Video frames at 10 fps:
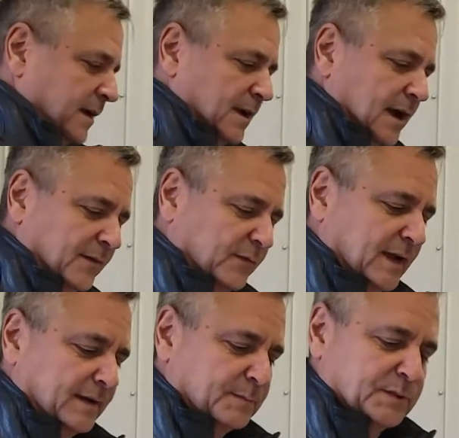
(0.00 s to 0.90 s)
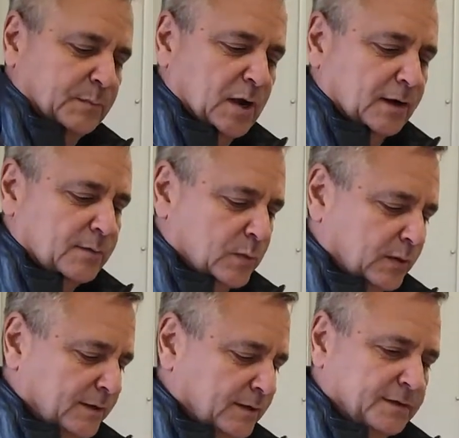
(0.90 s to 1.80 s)
I've cut up some
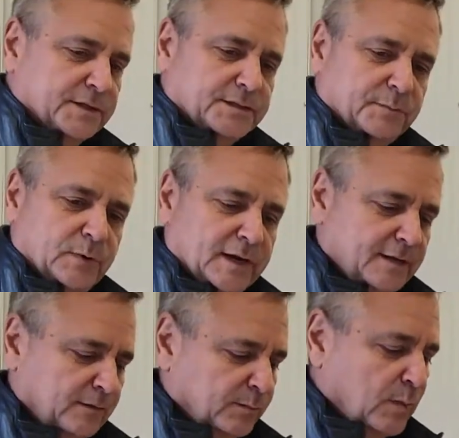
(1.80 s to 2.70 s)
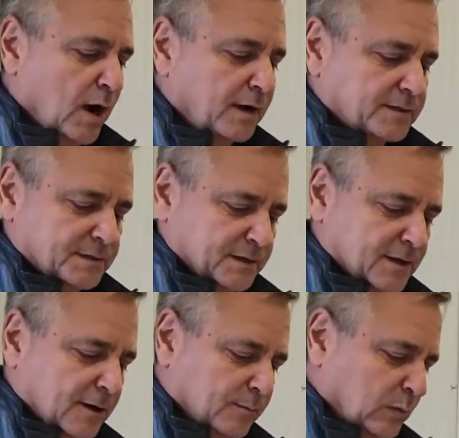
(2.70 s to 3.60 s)
cardboard, just some regular box
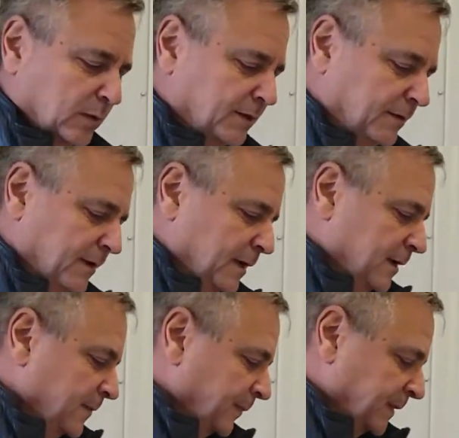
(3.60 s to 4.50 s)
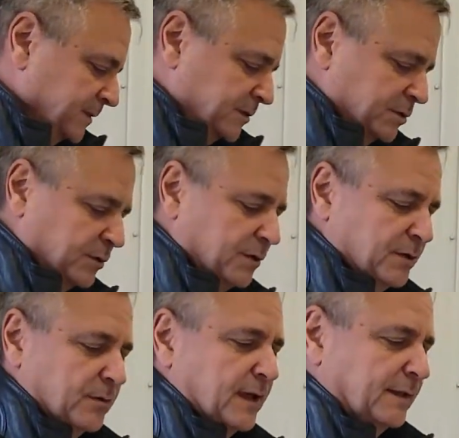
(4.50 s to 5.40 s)
cardboard, just to show you that